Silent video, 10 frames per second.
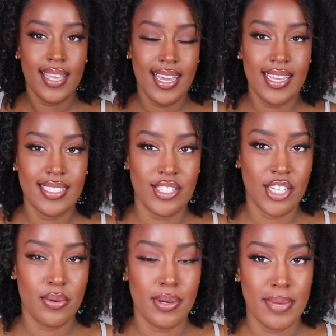Hey guys, Nancy
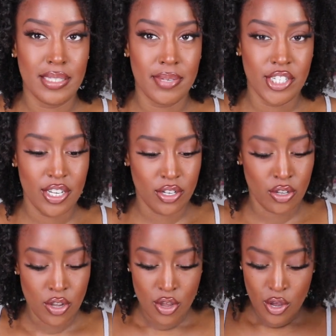here, welcome back to my
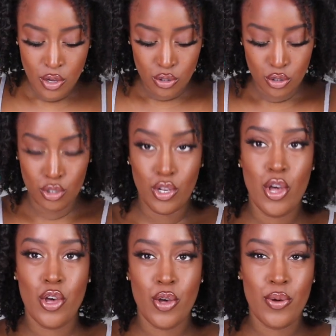channel.
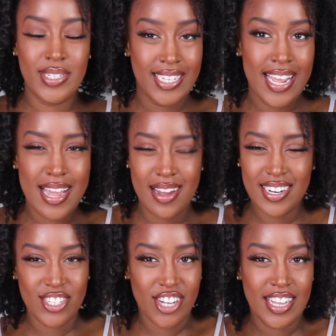So today I'm
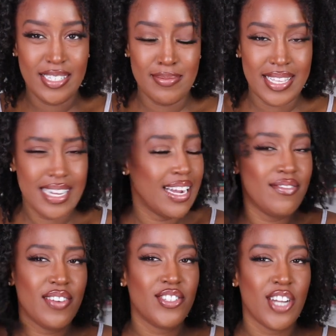gonna try something
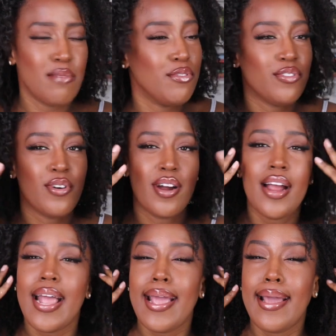I've never tried
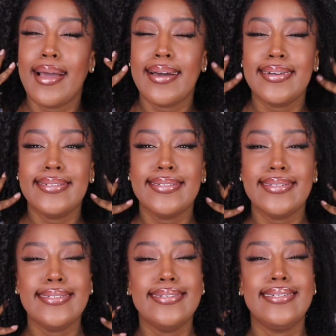before
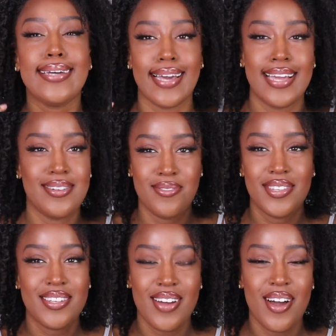and I don't
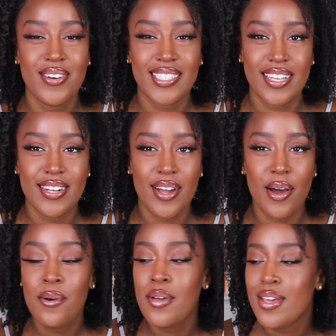really know how it's gonna
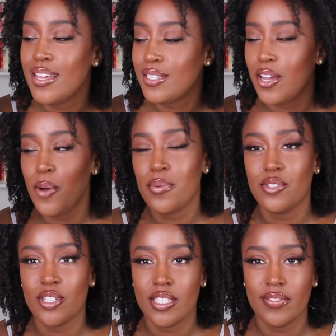go. So I hope you
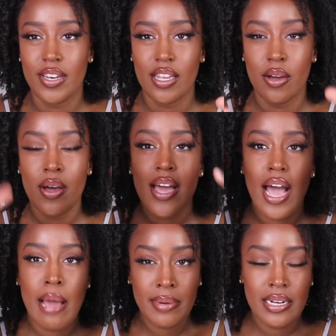enjoyed this video.
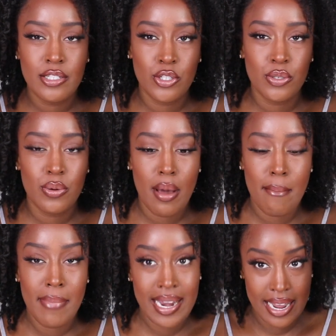I'm gonna do
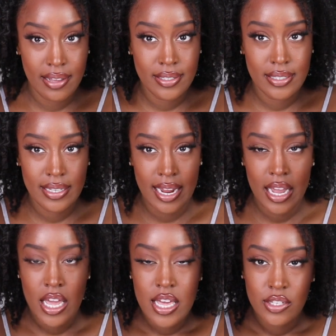my nails
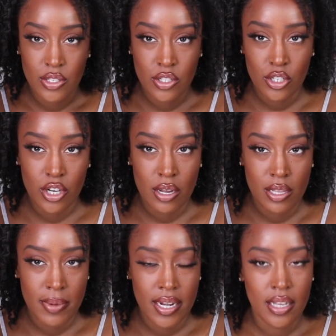today. So these are
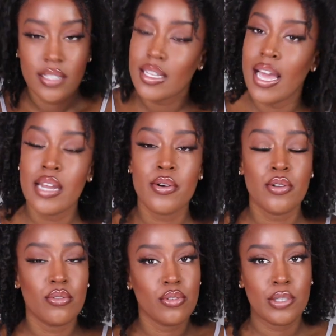currently my nails. Anyone
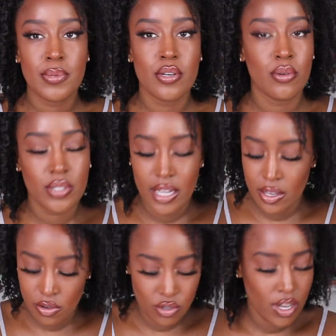who knows me knows I
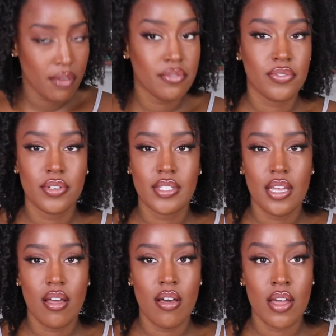usually have a full
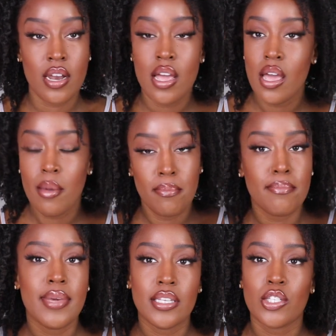set on.
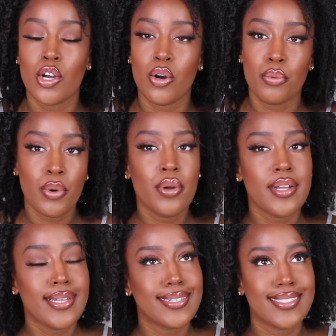Miss
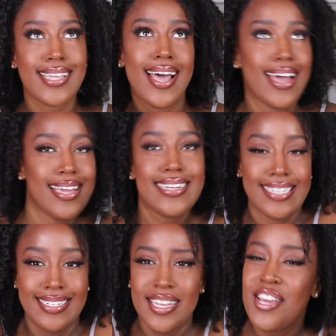Corona
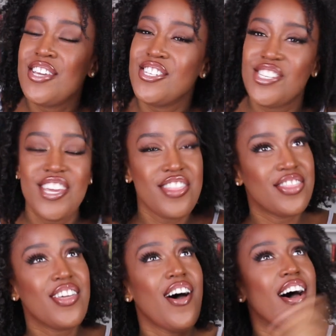decided, she
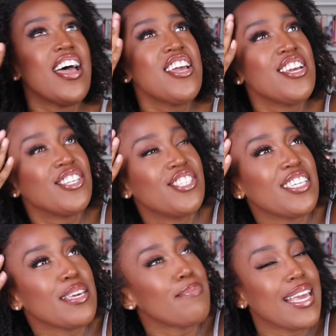
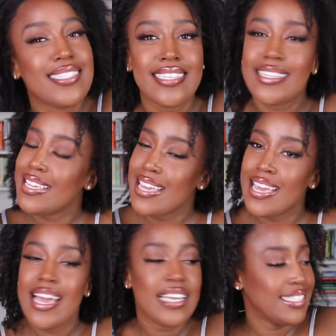
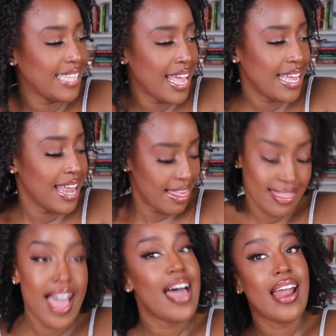basically said
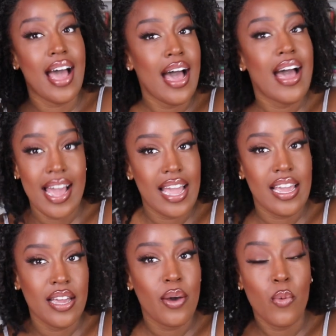that
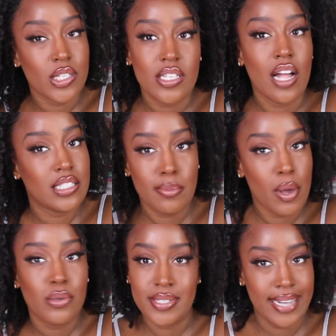I was not
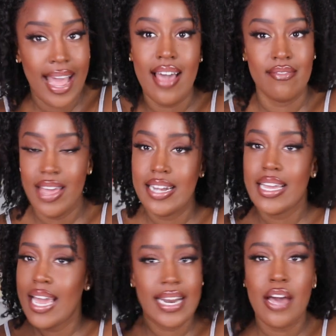supposed to have
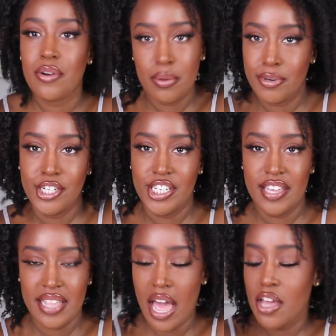any, and I don't
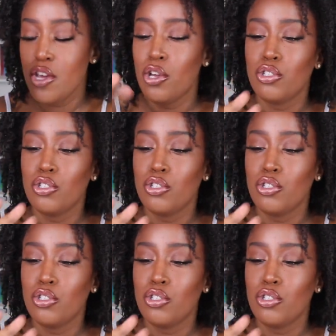appreciate that.